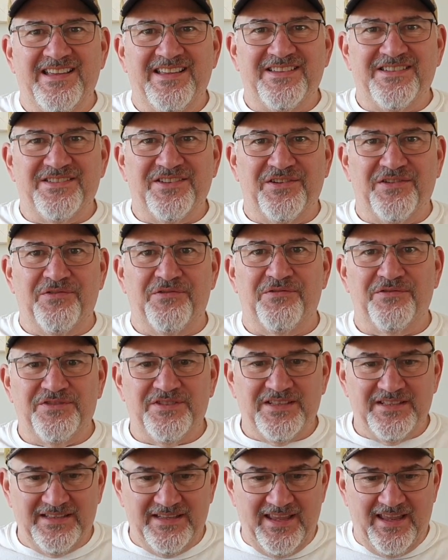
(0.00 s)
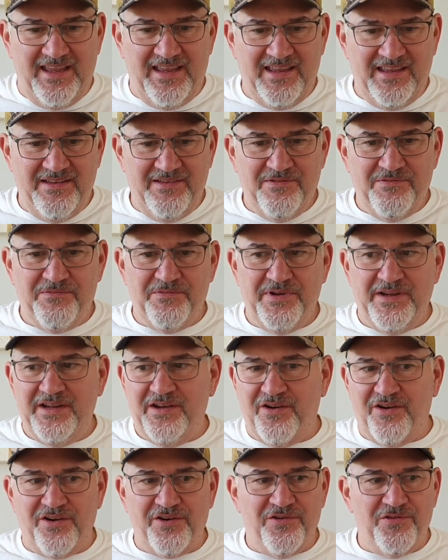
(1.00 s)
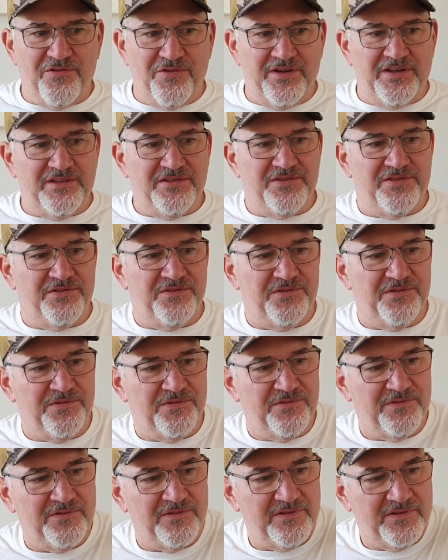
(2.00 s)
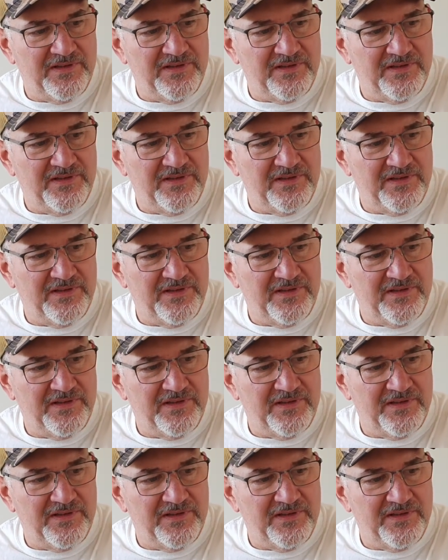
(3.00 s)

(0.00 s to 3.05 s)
So today we are going to